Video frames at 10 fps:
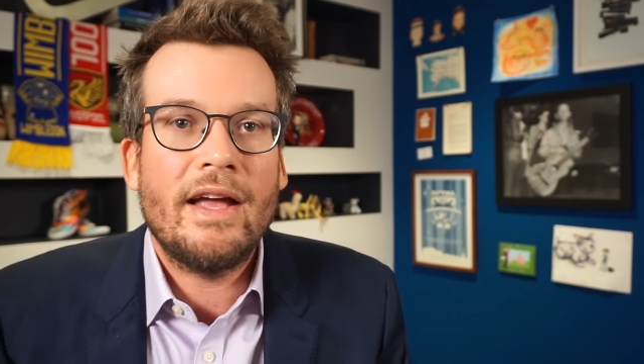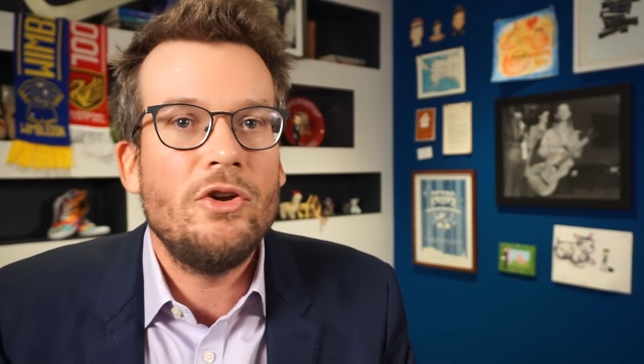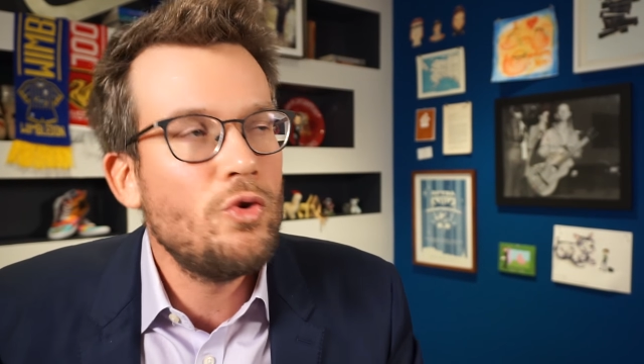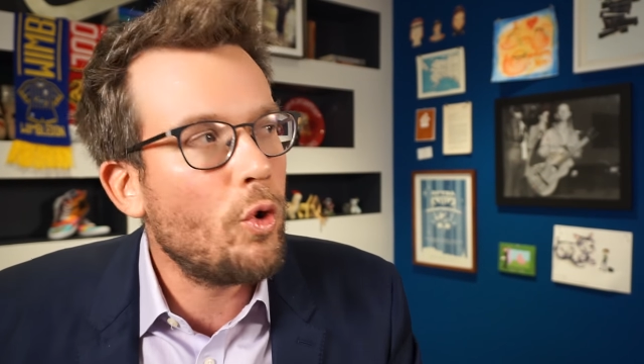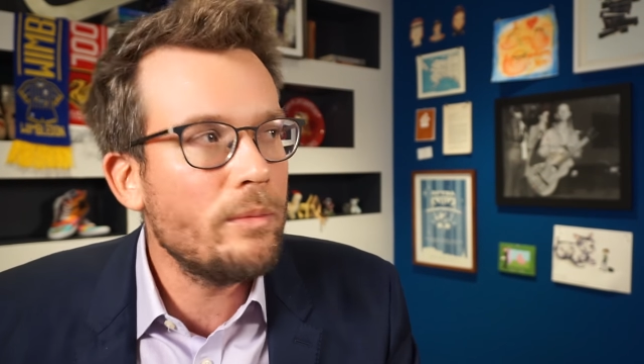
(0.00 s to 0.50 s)

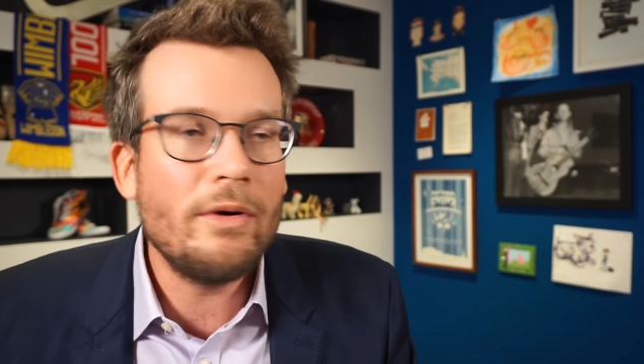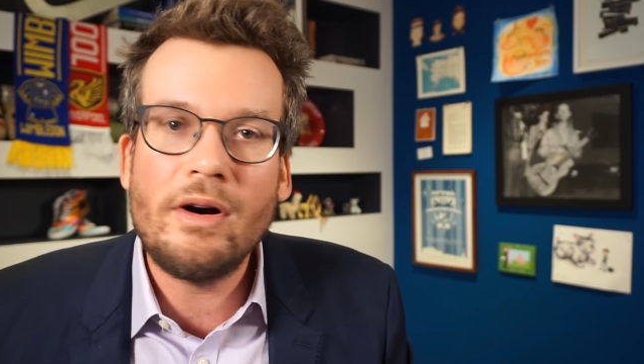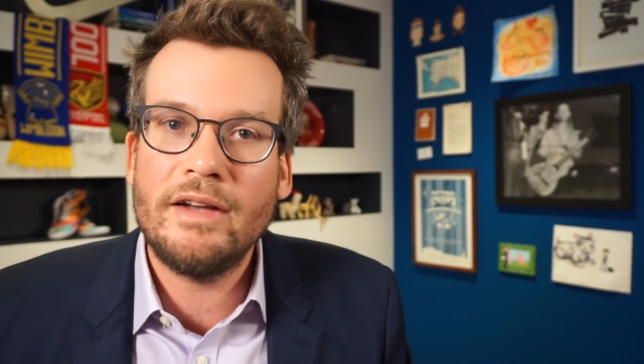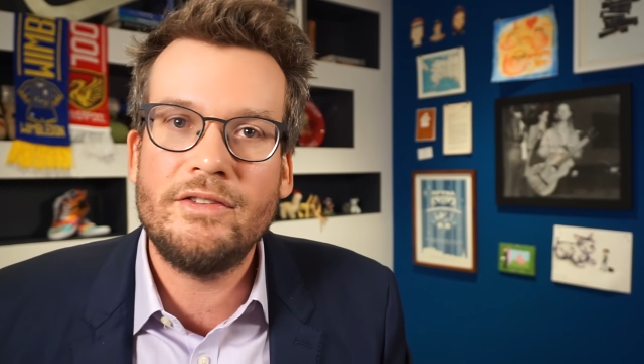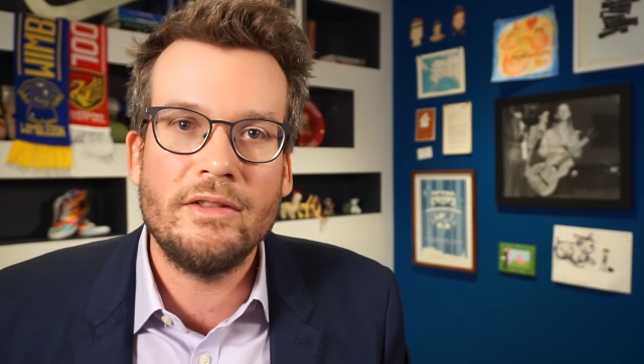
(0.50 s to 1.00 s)
and
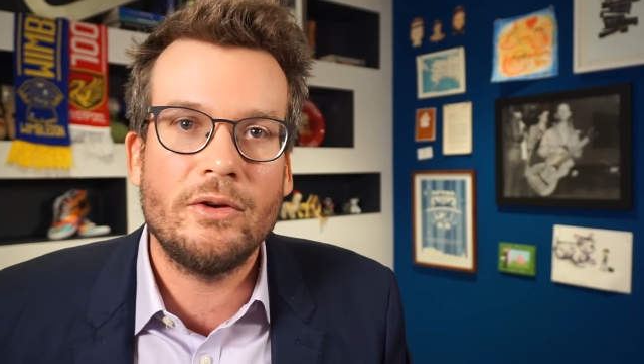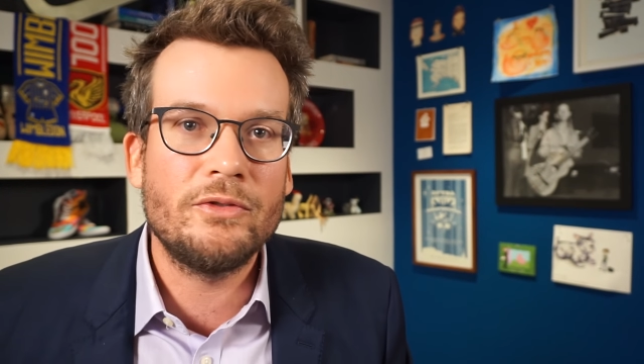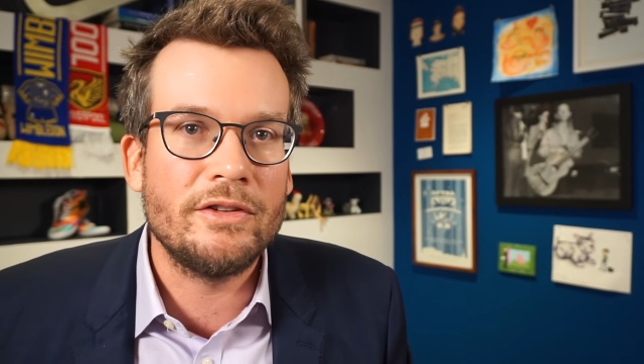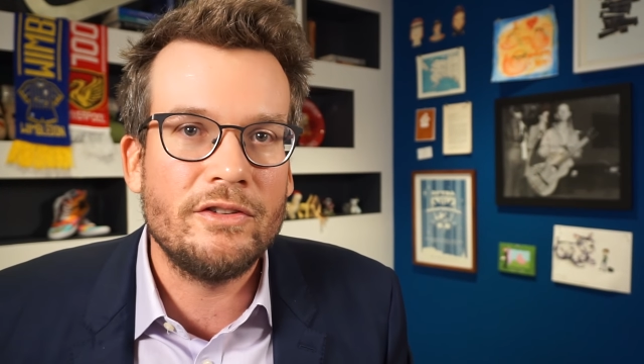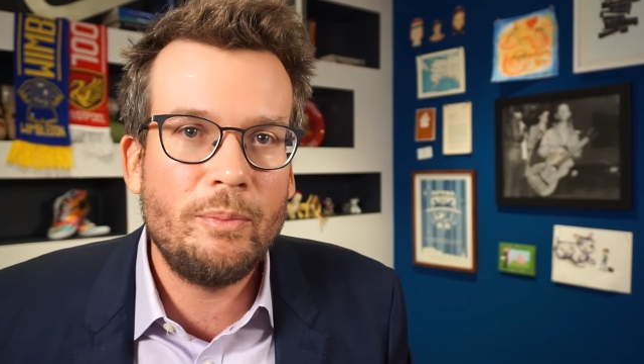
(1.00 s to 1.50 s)
normalizing
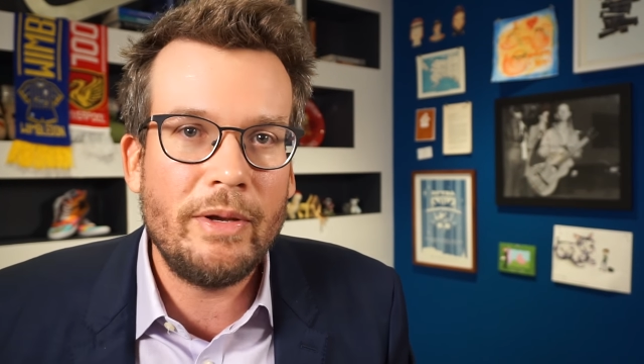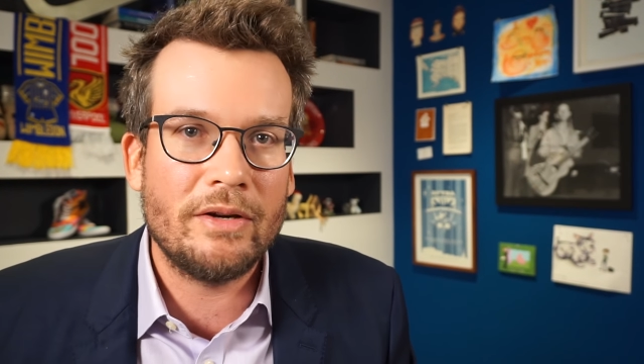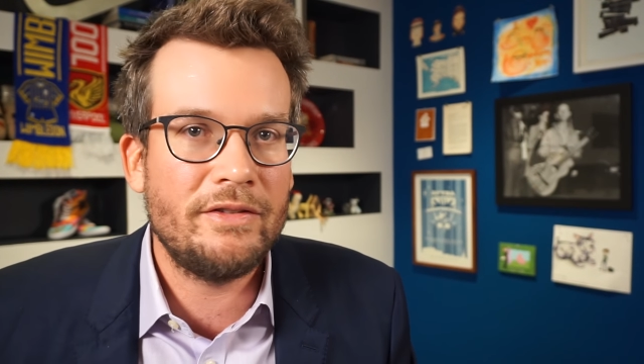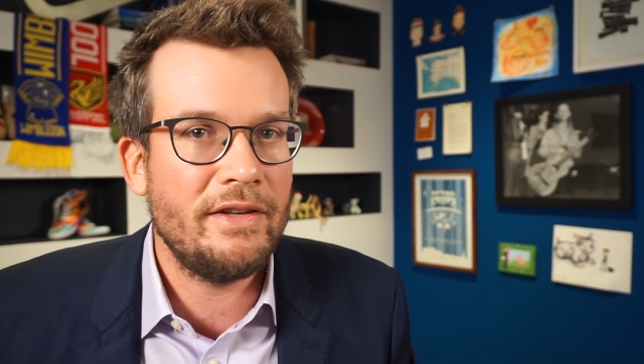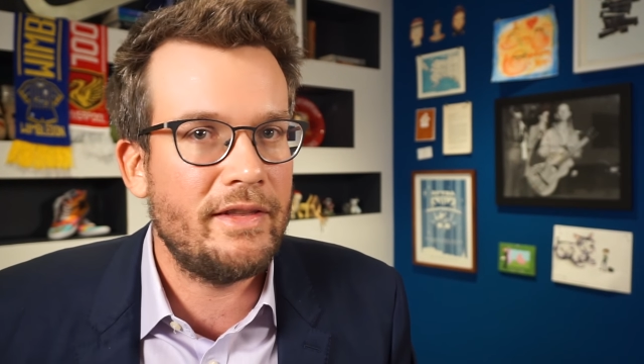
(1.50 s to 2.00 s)
those
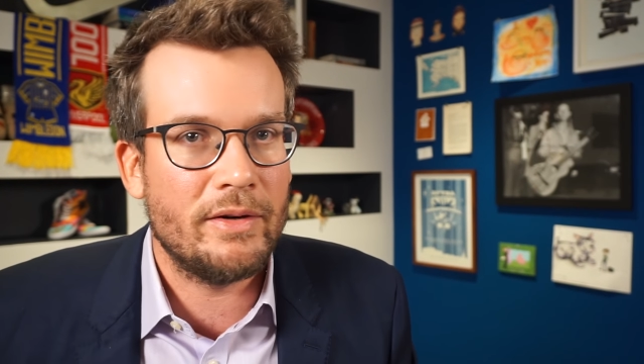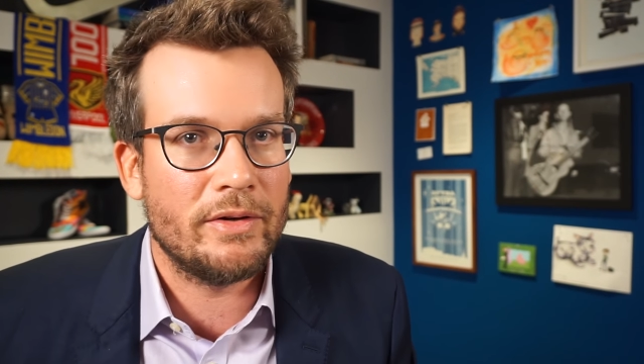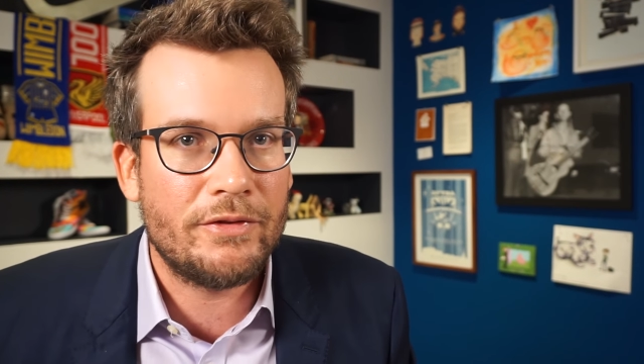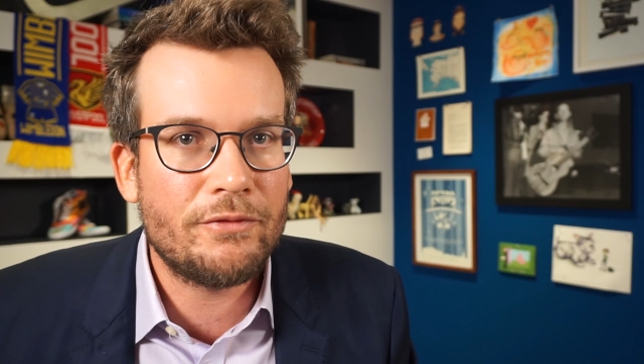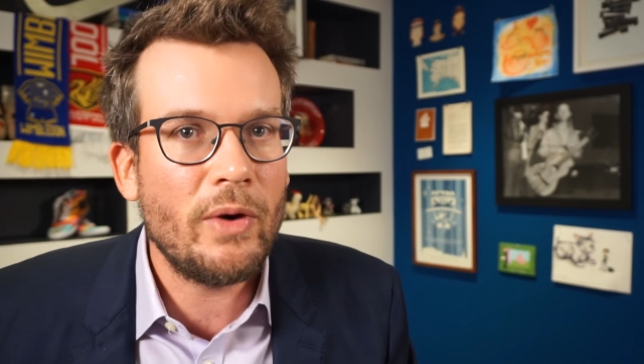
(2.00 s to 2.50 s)
conspiracy
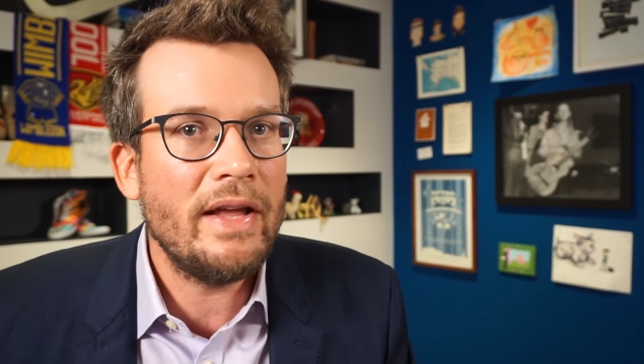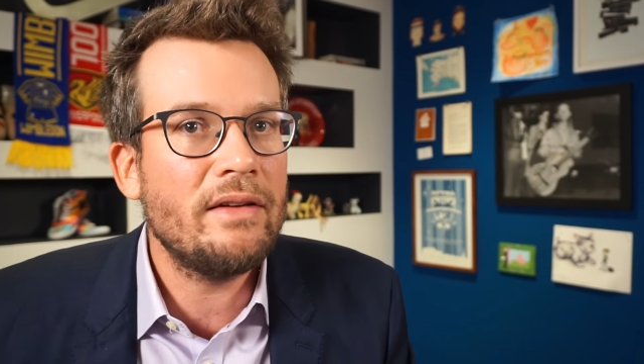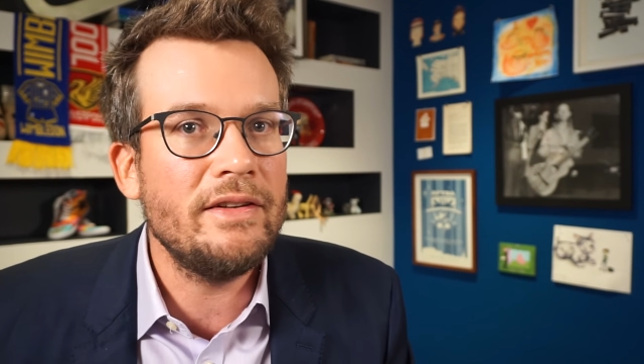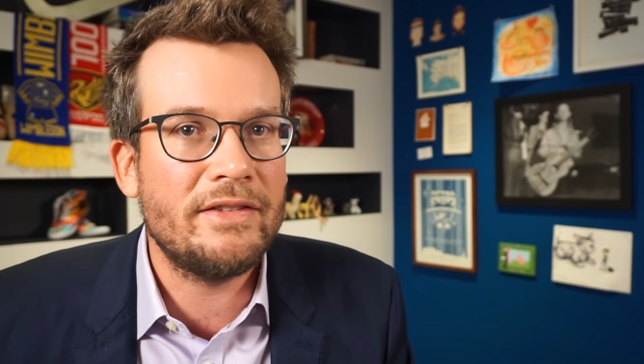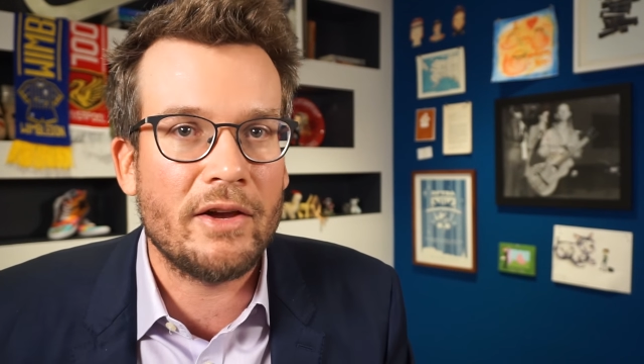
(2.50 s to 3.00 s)
theories
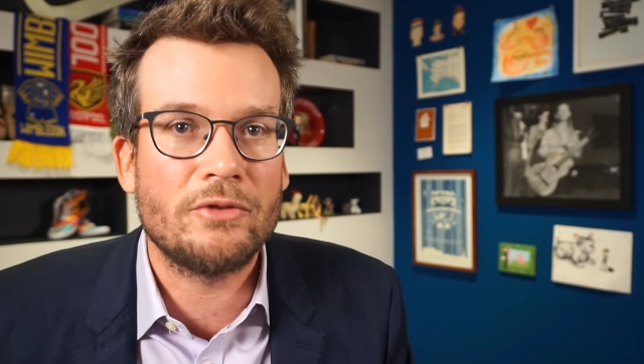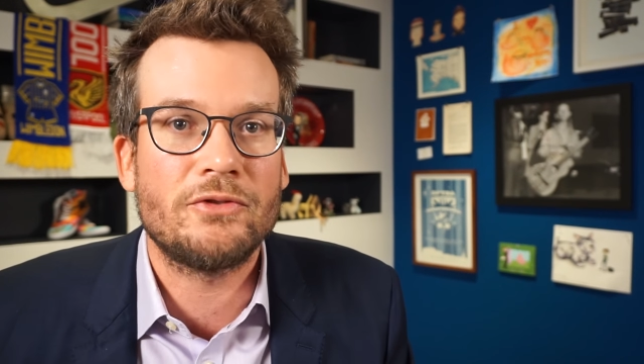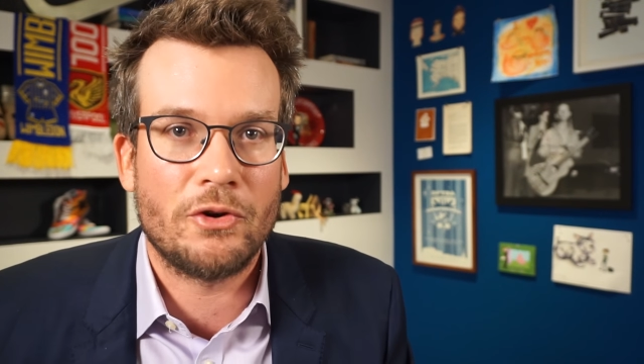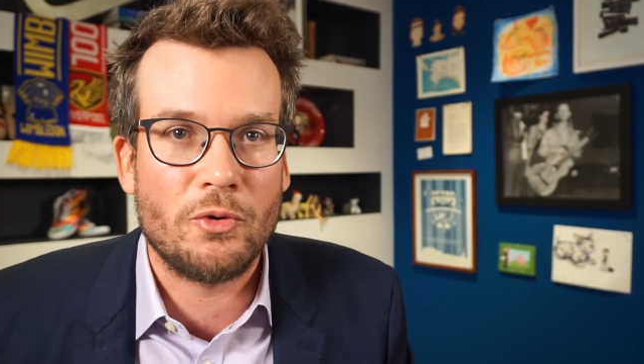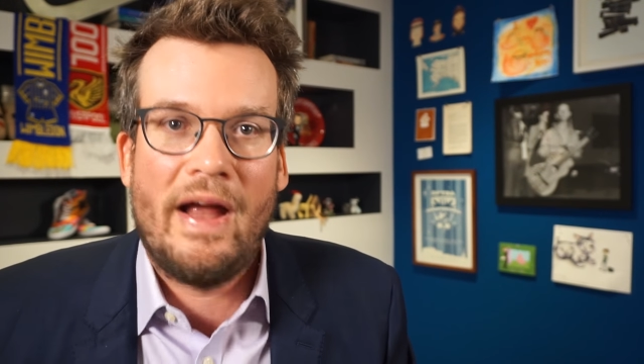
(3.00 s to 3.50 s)
frankly scares
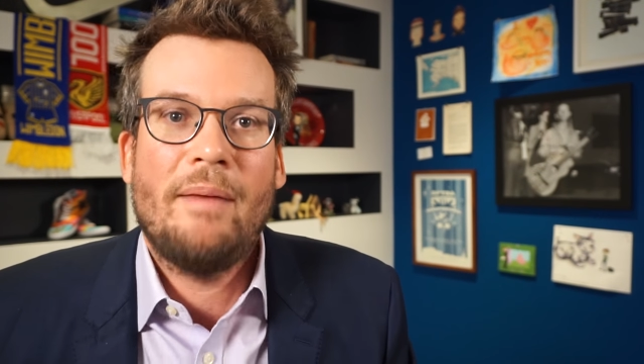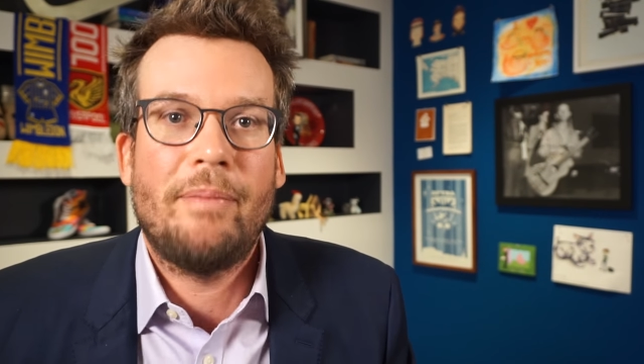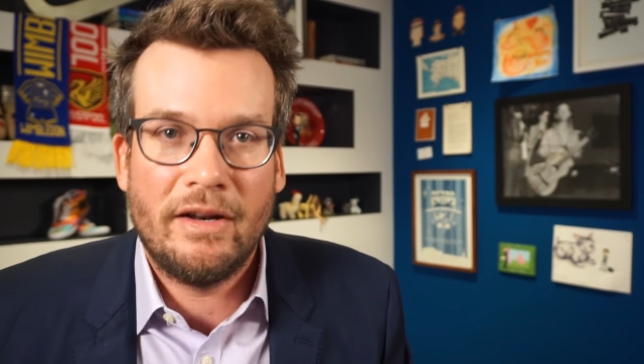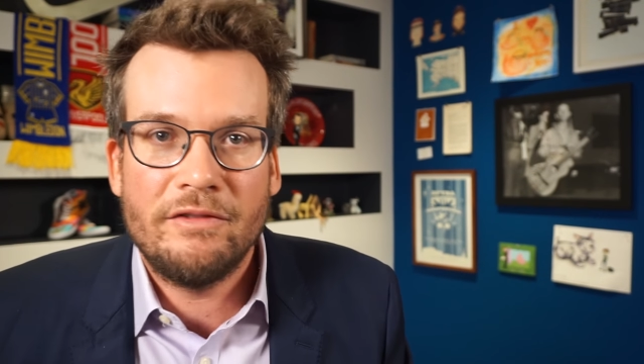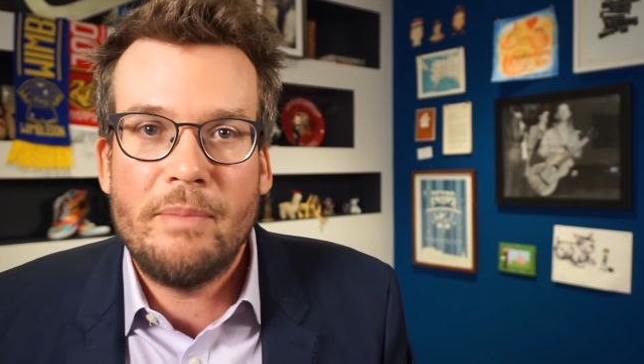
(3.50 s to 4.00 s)
the crap
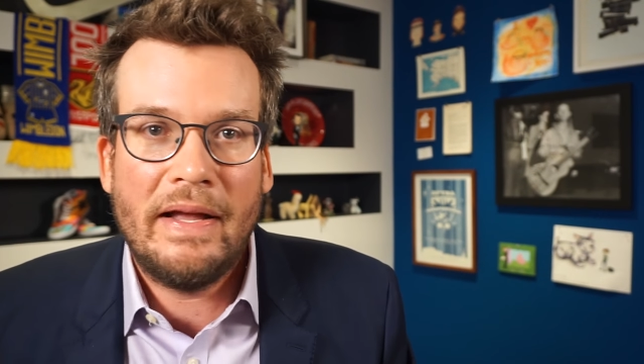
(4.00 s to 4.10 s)
out of